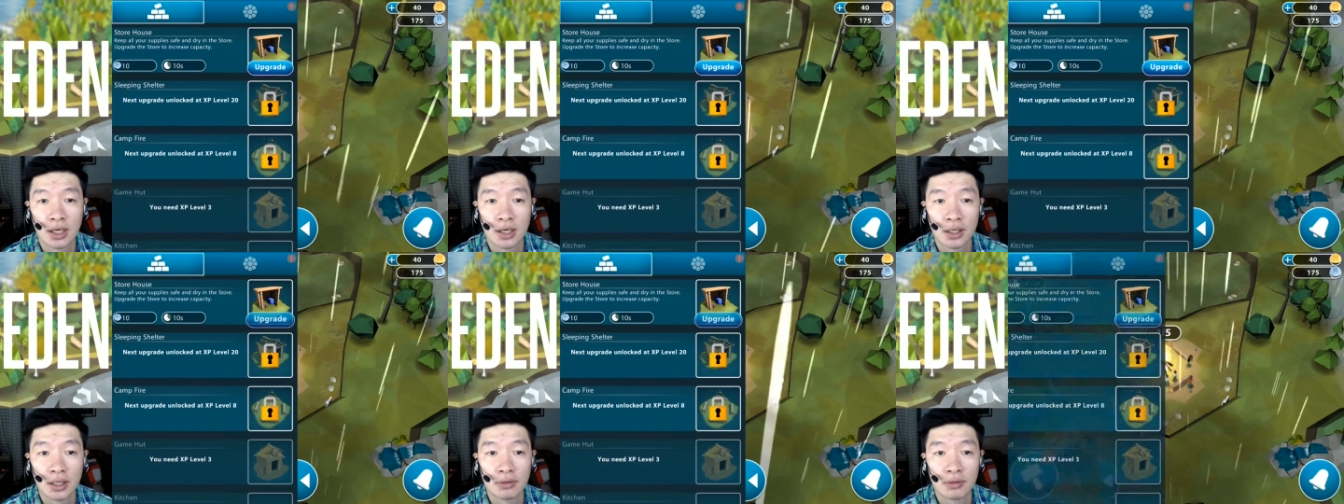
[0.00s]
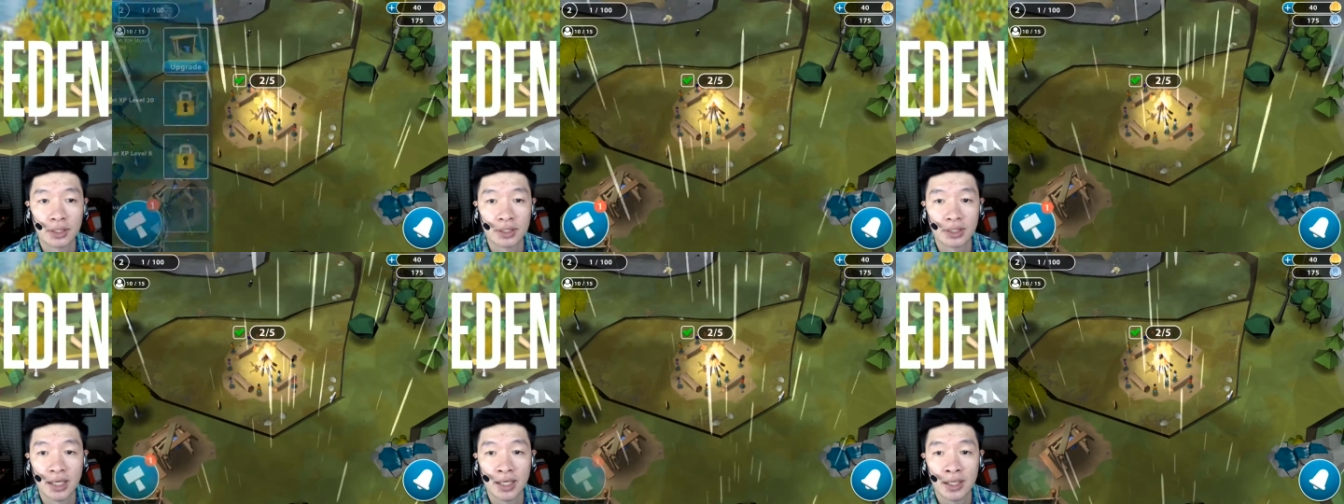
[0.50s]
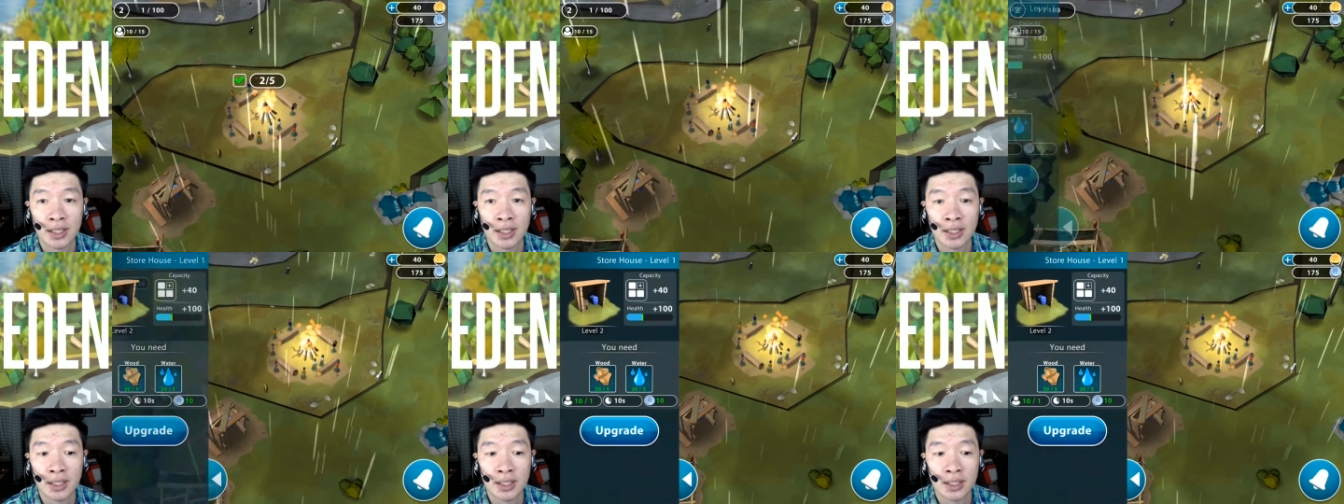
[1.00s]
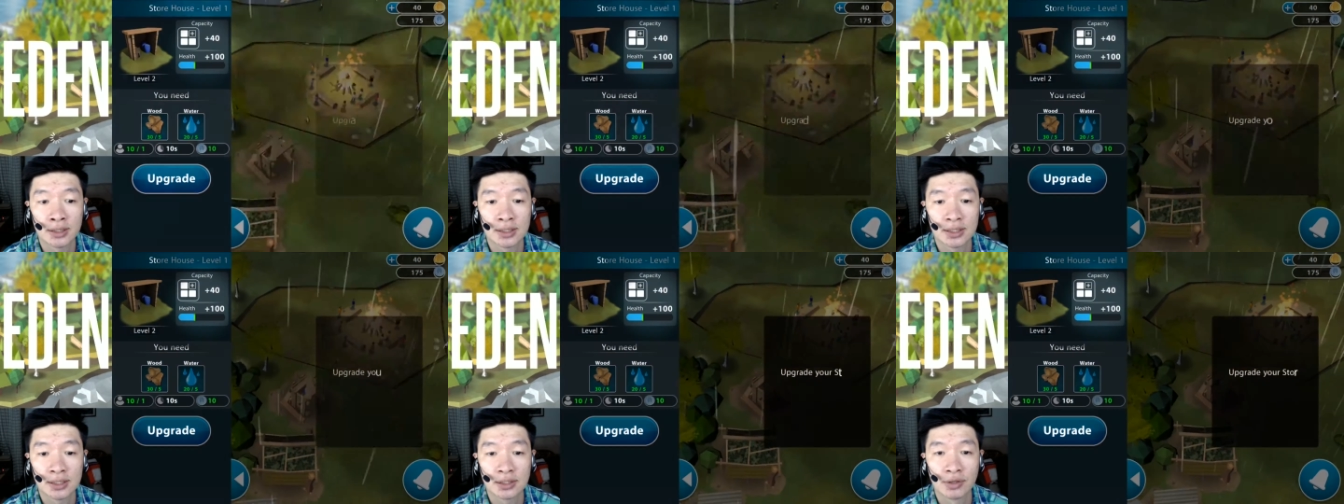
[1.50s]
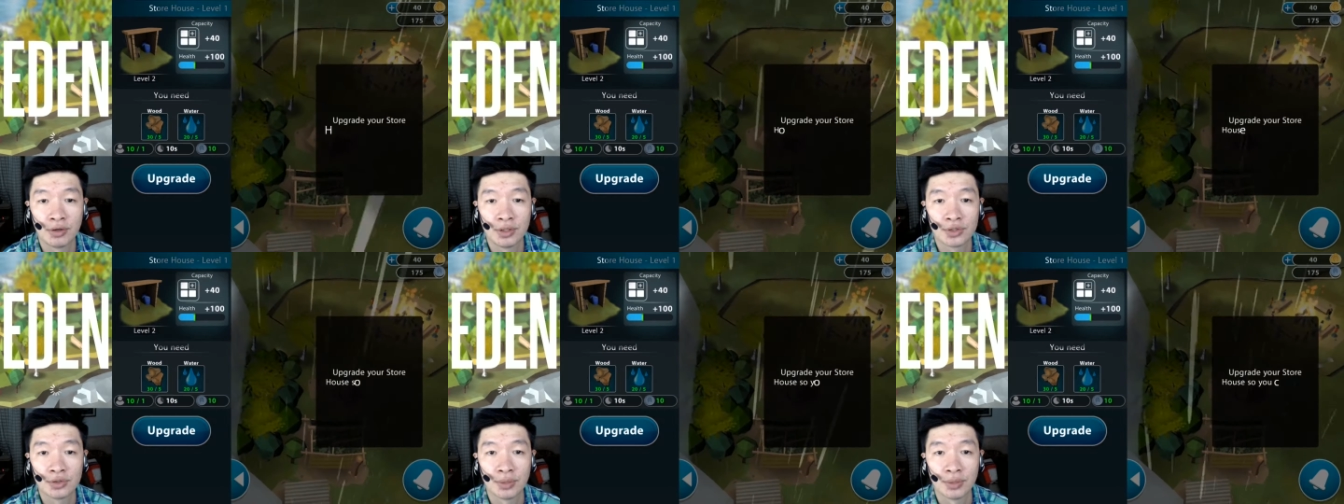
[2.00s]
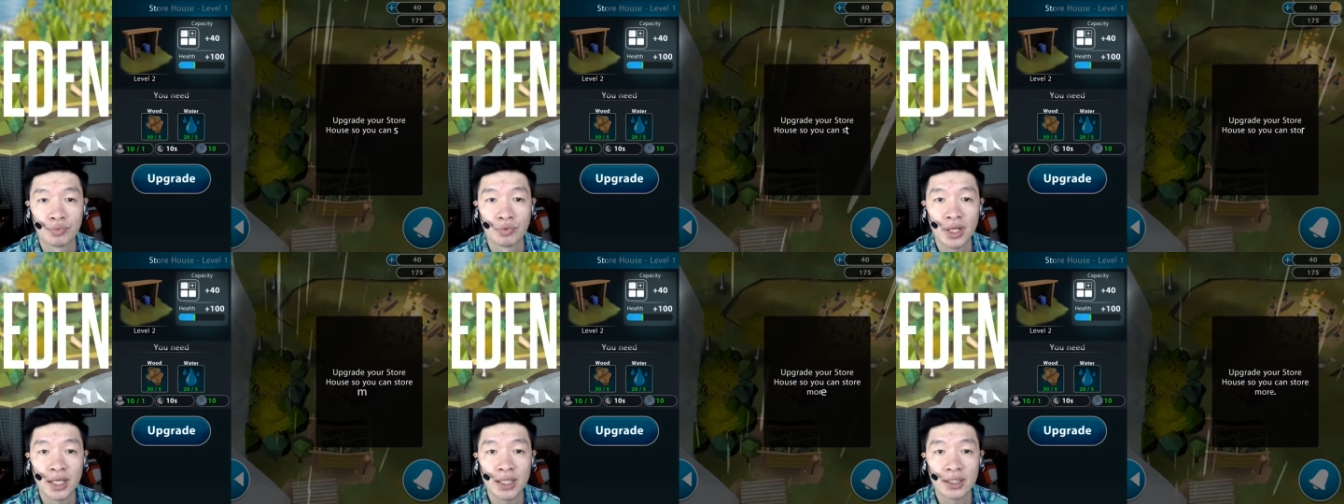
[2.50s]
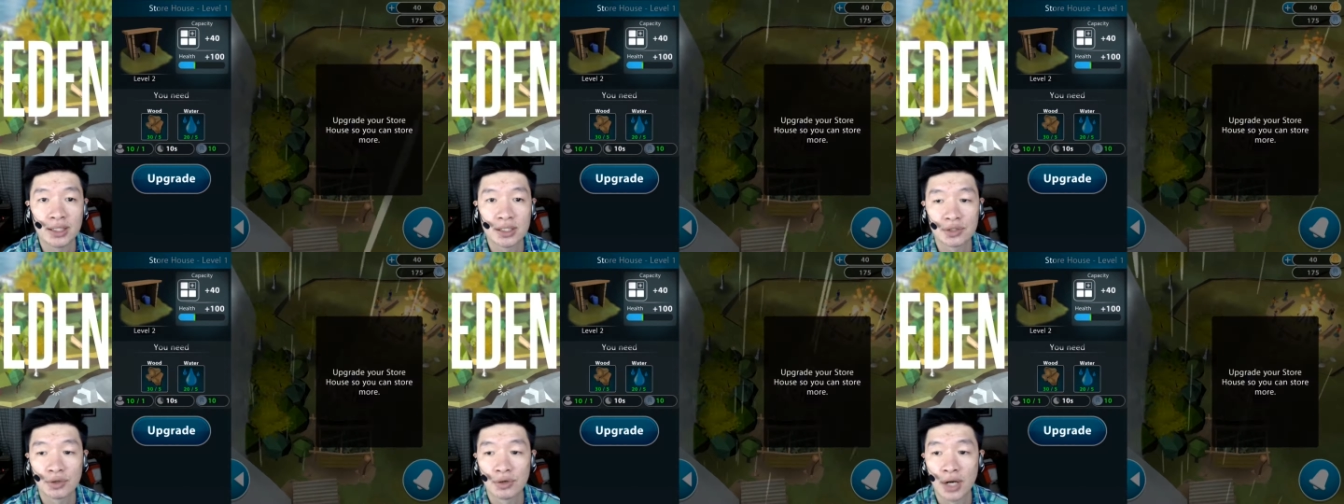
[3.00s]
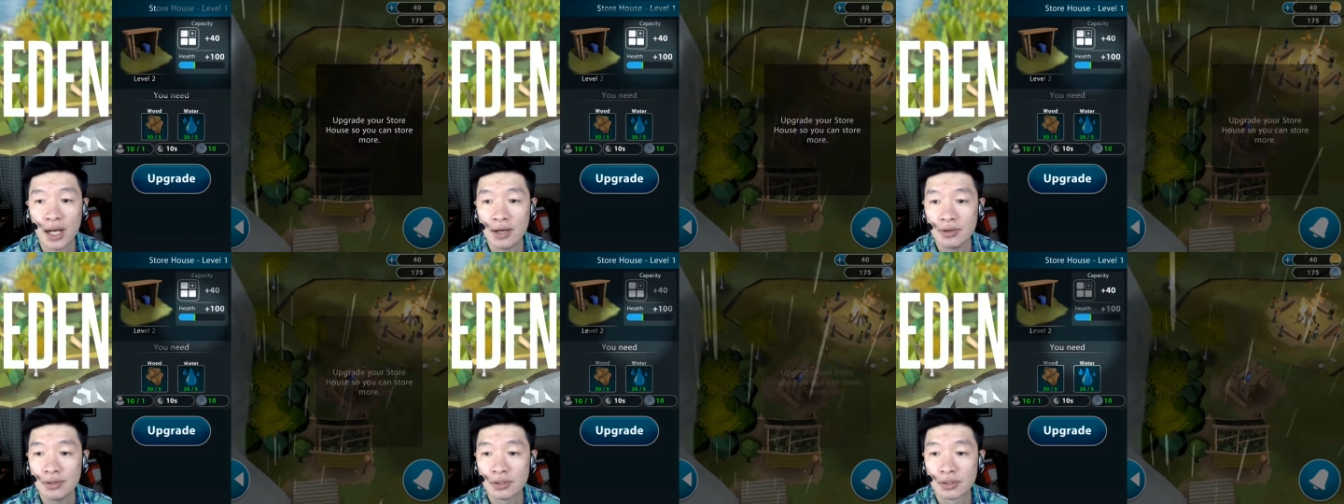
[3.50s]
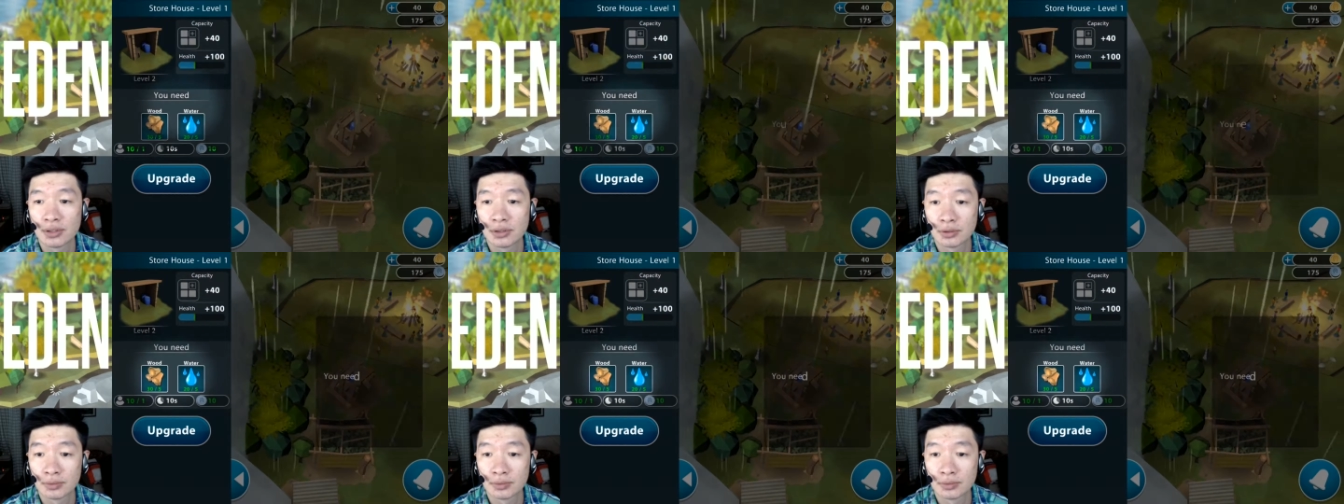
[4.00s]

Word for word: Alright, that's going to upgrade the storehouse.